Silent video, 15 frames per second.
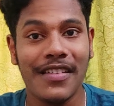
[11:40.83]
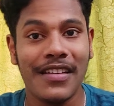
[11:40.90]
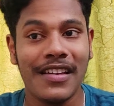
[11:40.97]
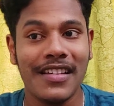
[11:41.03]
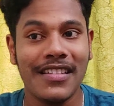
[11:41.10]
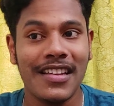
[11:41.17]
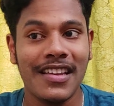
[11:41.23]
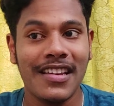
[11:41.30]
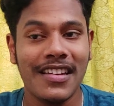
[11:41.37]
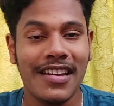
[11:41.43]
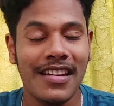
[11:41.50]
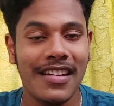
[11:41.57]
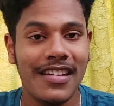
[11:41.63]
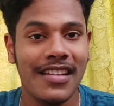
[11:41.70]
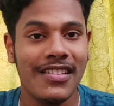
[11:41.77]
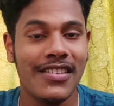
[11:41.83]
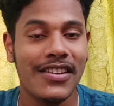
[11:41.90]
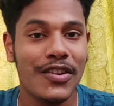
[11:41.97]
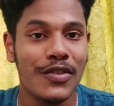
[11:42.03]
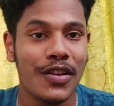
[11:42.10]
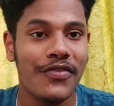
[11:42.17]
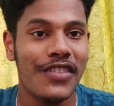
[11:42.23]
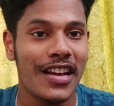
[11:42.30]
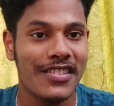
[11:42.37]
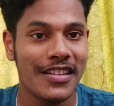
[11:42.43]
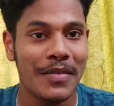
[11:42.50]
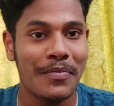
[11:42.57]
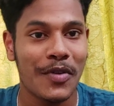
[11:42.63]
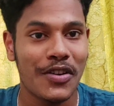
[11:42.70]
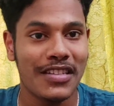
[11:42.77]
in Institute of
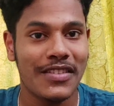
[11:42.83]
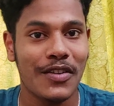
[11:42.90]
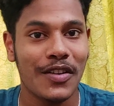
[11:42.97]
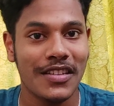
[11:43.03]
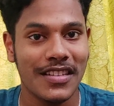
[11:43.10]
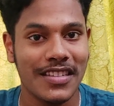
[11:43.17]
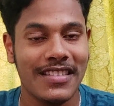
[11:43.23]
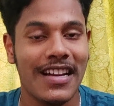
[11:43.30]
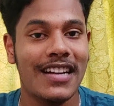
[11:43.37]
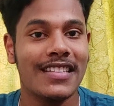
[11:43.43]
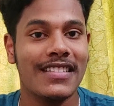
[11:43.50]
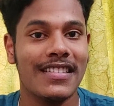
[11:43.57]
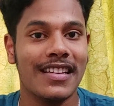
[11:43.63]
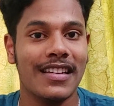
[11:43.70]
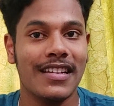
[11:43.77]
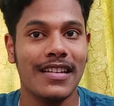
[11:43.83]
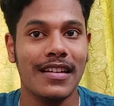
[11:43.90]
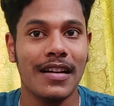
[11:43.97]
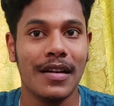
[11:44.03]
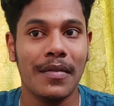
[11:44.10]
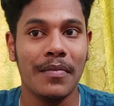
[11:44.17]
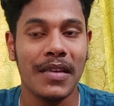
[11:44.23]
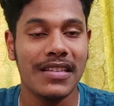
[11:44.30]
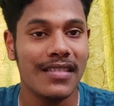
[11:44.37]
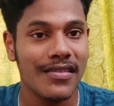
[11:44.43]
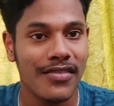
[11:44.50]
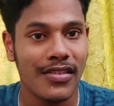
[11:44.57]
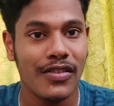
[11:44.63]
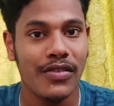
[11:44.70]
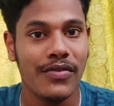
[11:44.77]
National Importance colleges, that is in big
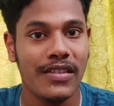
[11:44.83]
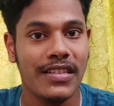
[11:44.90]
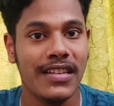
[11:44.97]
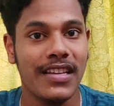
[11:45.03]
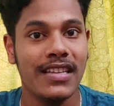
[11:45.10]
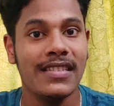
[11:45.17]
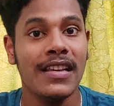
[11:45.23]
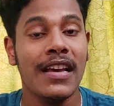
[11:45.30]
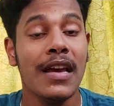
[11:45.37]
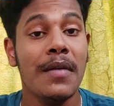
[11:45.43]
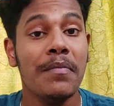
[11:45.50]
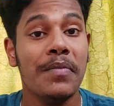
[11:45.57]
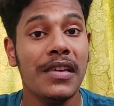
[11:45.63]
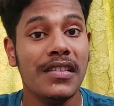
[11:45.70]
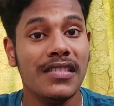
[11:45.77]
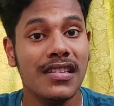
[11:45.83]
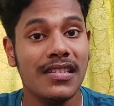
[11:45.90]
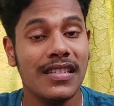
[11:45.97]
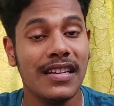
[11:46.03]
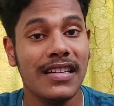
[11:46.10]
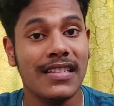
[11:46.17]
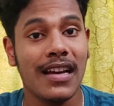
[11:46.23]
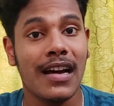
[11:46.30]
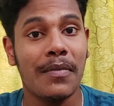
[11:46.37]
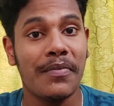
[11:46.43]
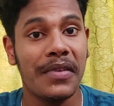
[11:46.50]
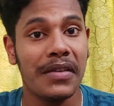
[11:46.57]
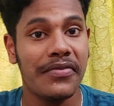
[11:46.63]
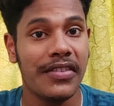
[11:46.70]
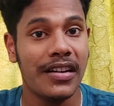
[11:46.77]
central universities, PG seats are
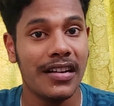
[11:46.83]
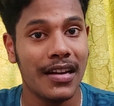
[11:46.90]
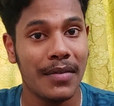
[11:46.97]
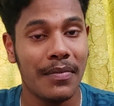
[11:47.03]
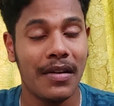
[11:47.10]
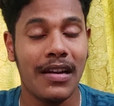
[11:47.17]
being filled up.